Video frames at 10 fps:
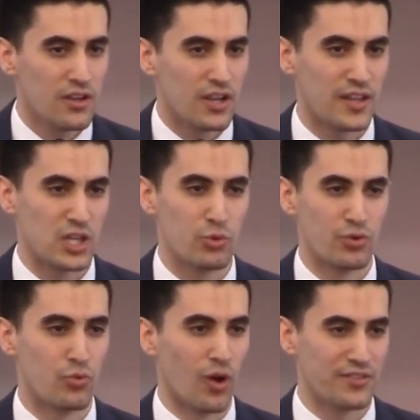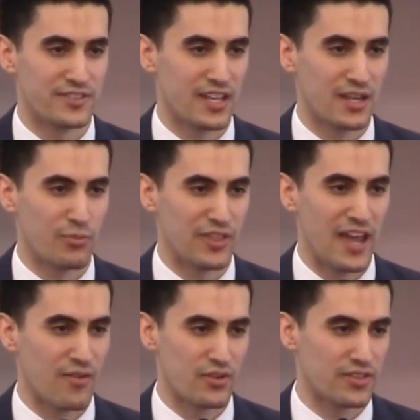and that you would run to Him with
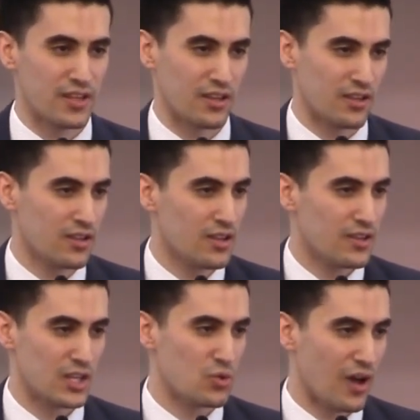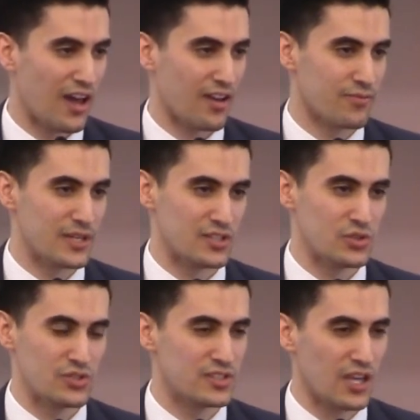everything that you have because
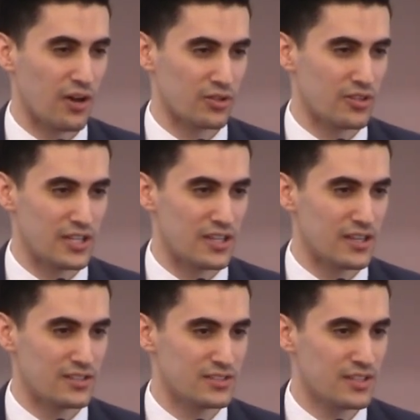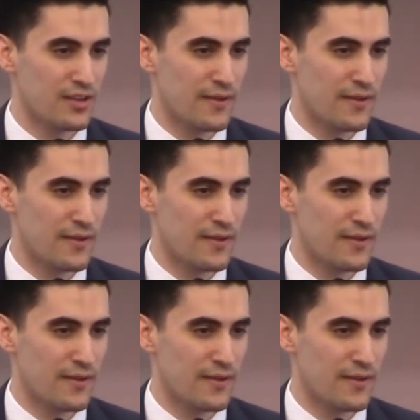you see how good He is.